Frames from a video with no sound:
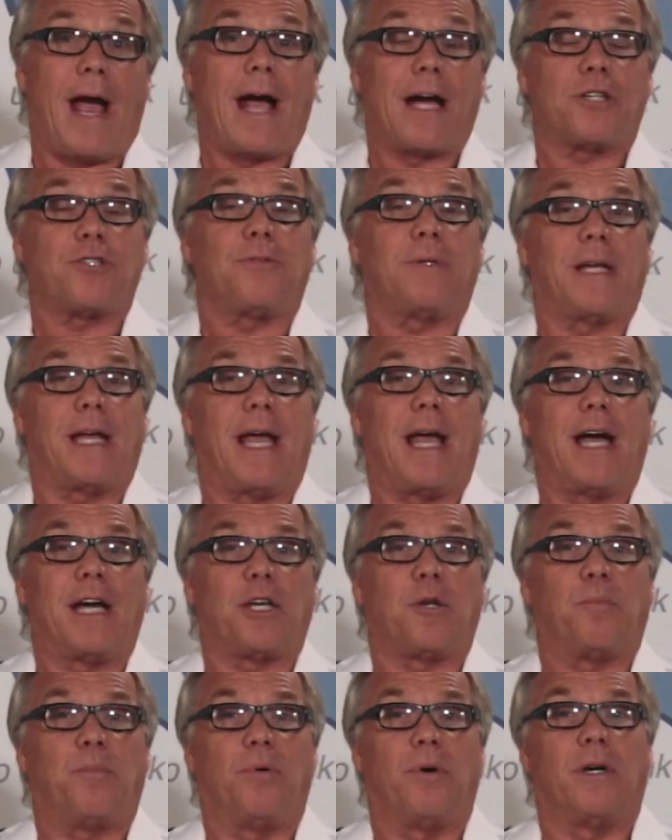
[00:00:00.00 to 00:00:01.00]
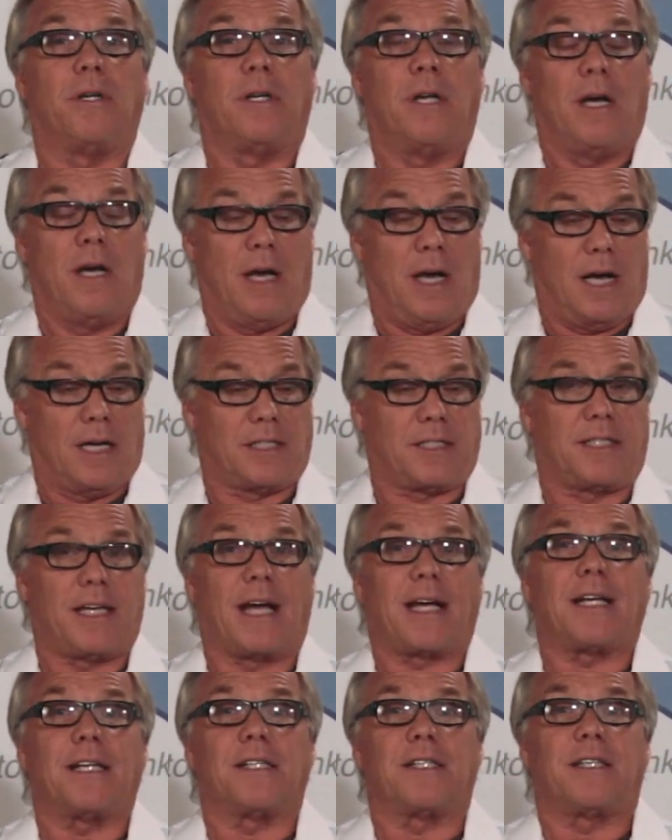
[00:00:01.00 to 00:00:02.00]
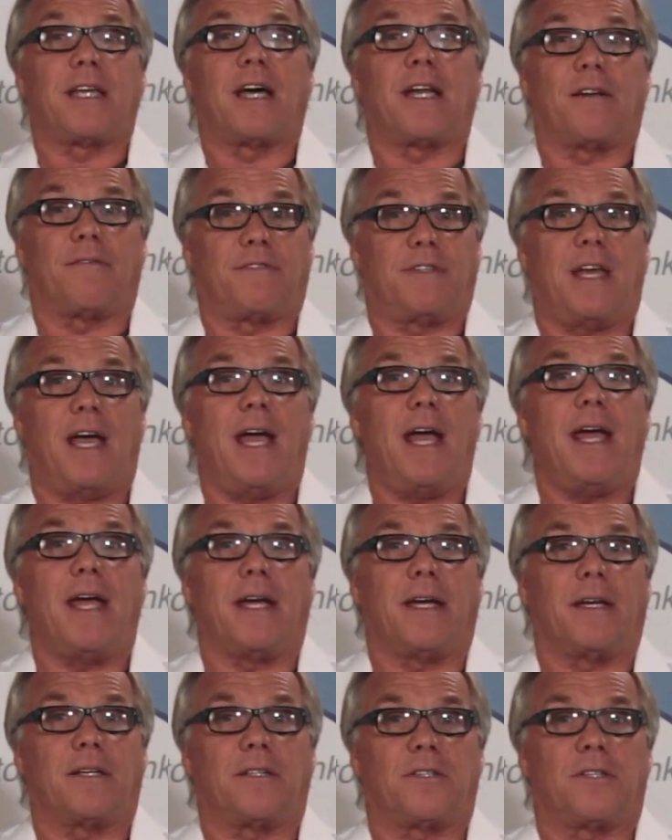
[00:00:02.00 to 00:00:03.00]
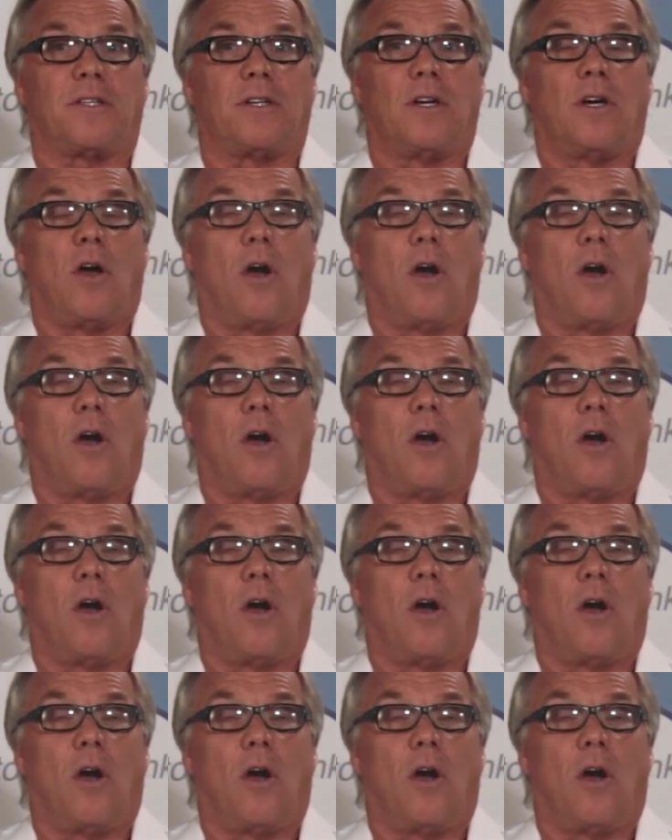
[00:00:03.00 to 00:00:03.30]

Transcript: actually had to put a second set of tanks